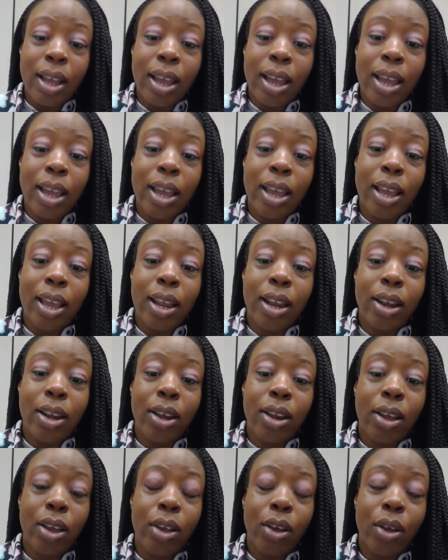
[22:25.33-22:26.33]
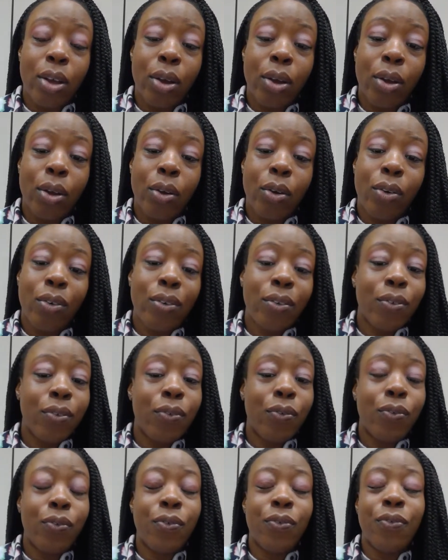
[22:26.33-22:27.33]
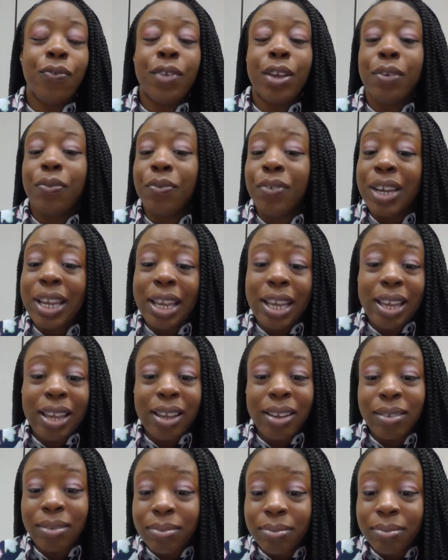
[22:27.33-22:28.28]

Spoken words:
and 50